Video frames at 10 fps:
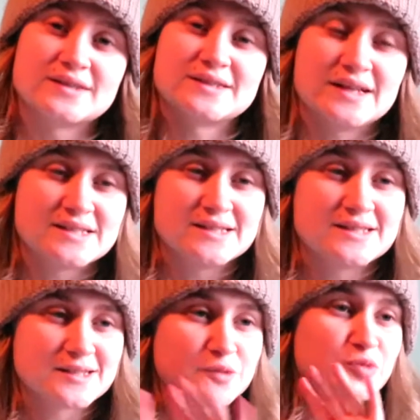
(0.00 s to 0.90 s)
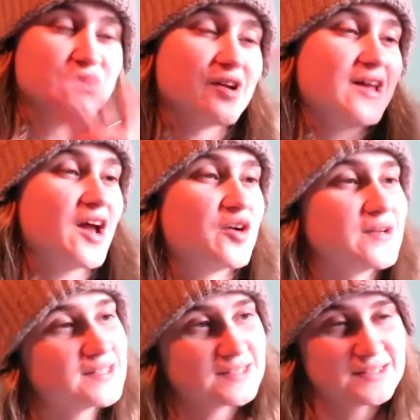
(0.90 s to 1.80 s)
settings and the perfect
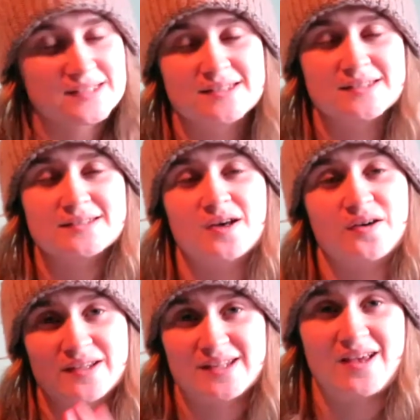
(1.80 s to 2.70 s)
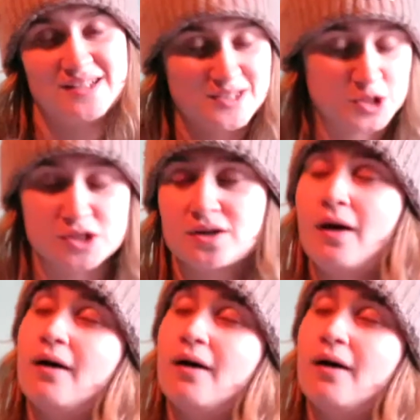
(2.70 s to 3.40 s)
characters, and it's